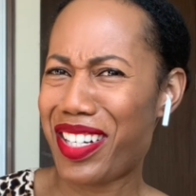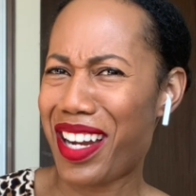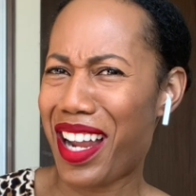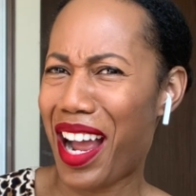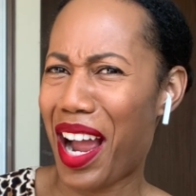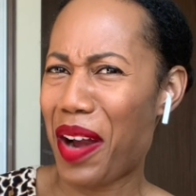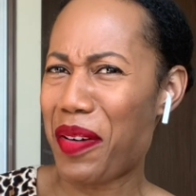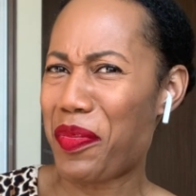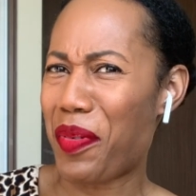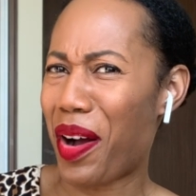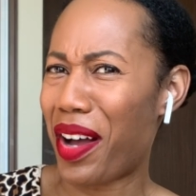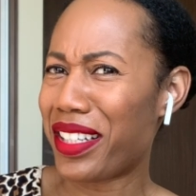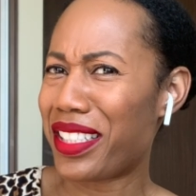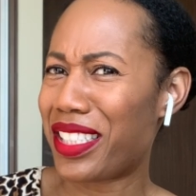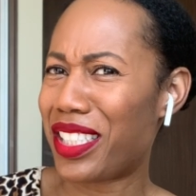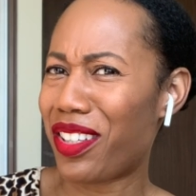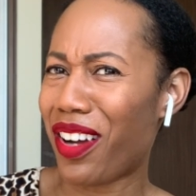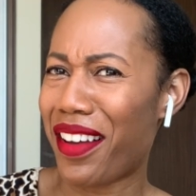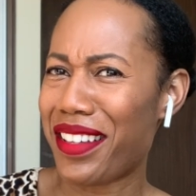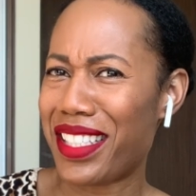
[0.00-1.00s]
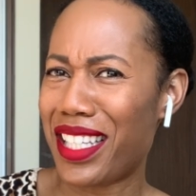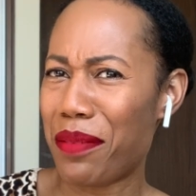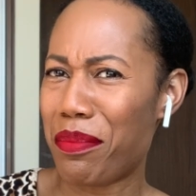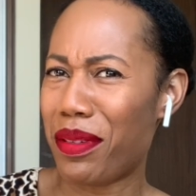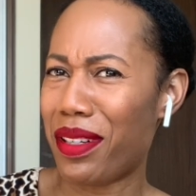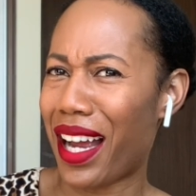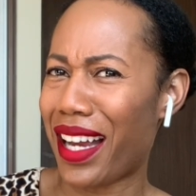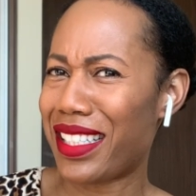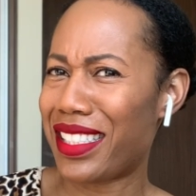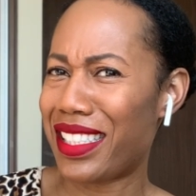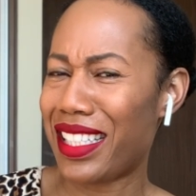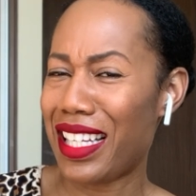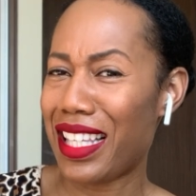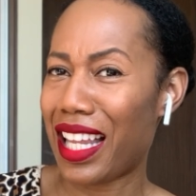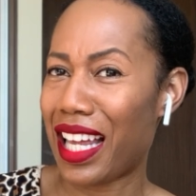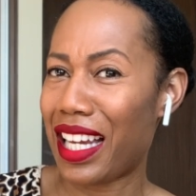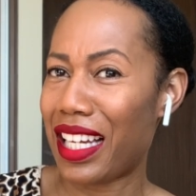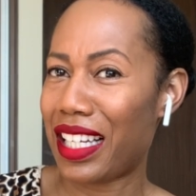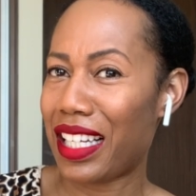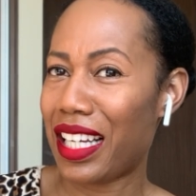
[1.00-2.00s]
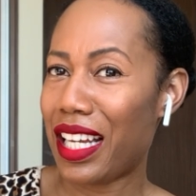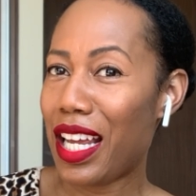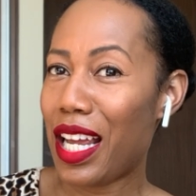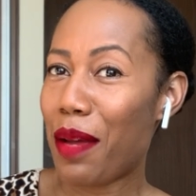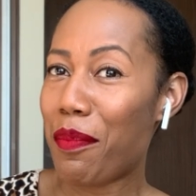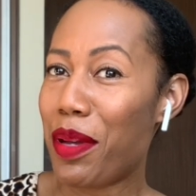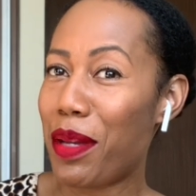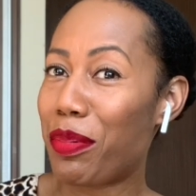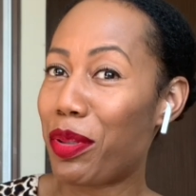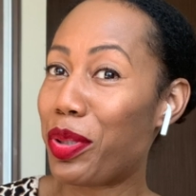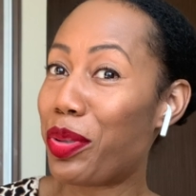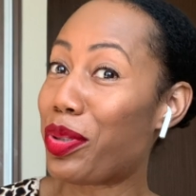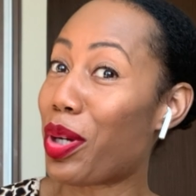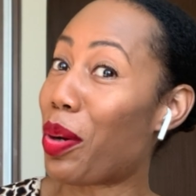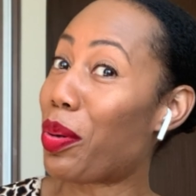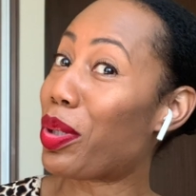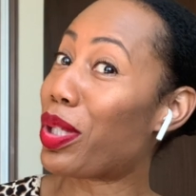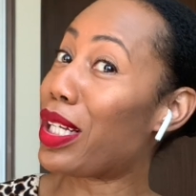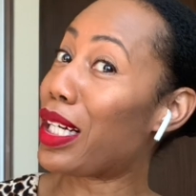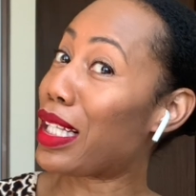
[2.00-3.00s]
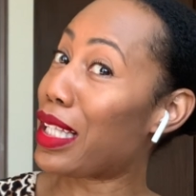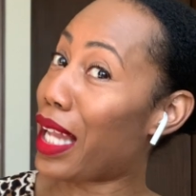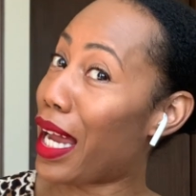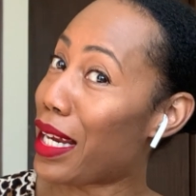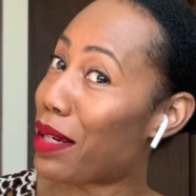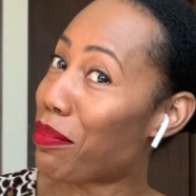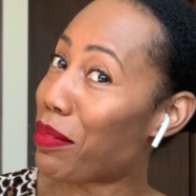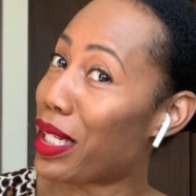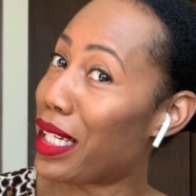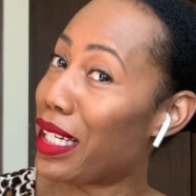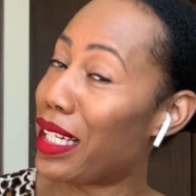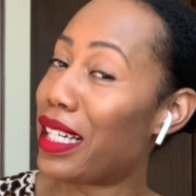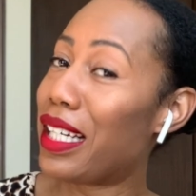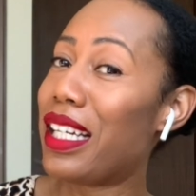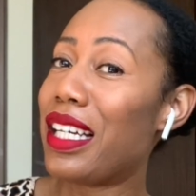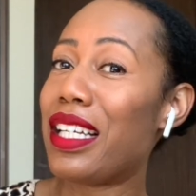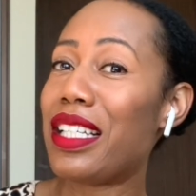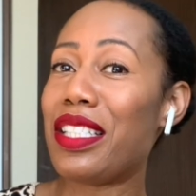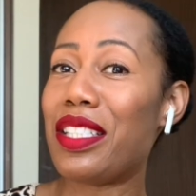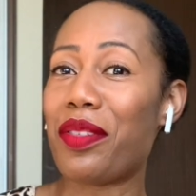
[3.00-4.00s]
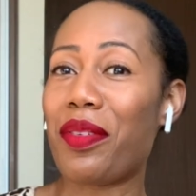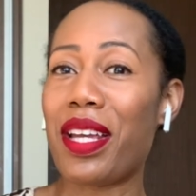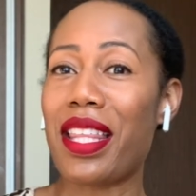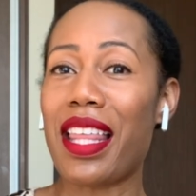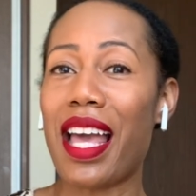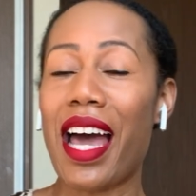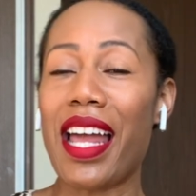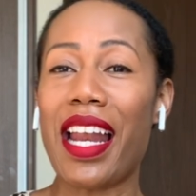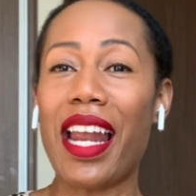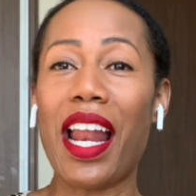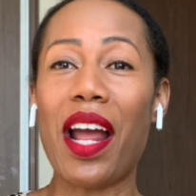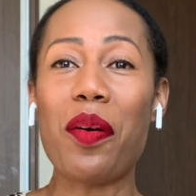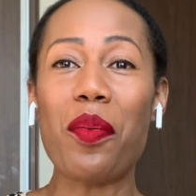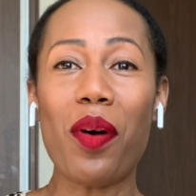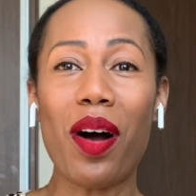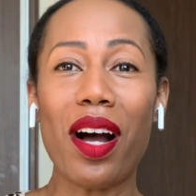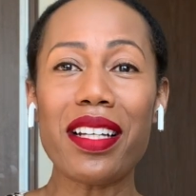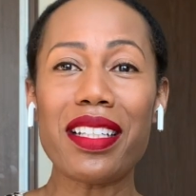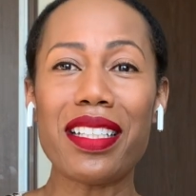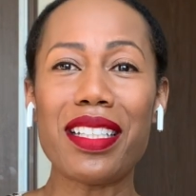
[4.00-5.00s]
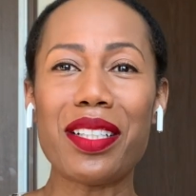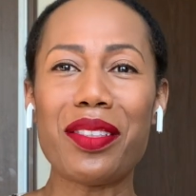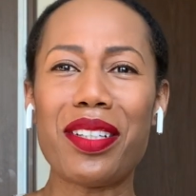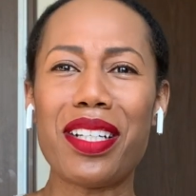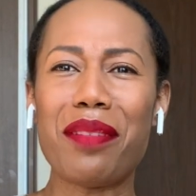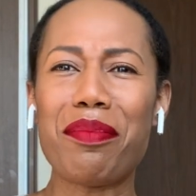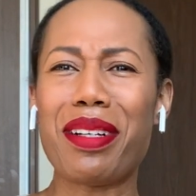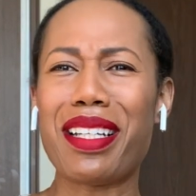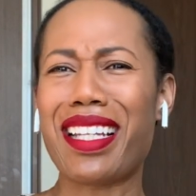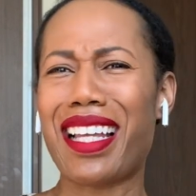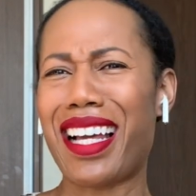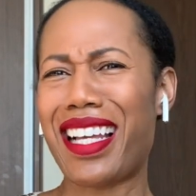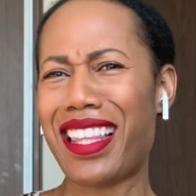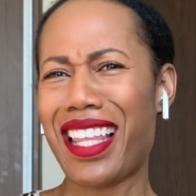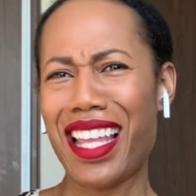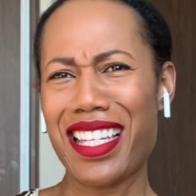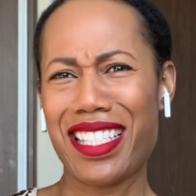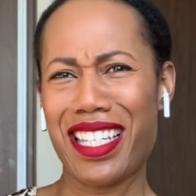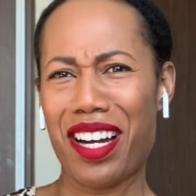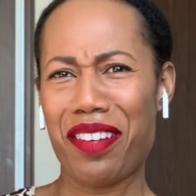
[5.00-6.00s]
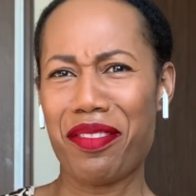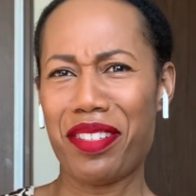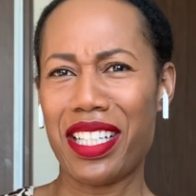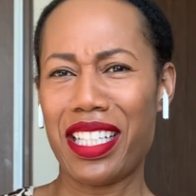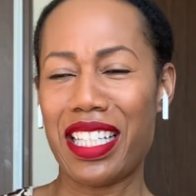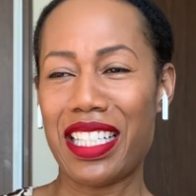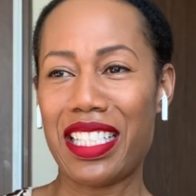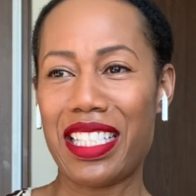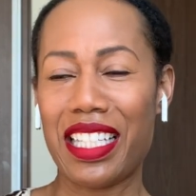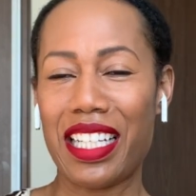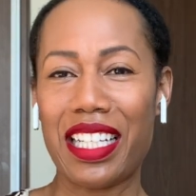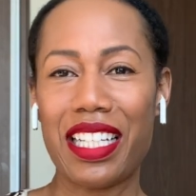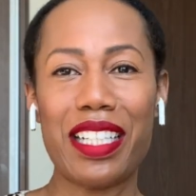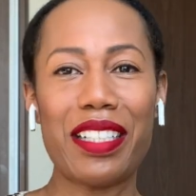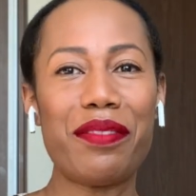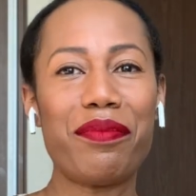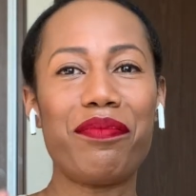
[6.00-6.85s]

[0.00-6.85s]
I want to. I see like people who don't look like me doing that, and I want to do it, but like, that's not realistic.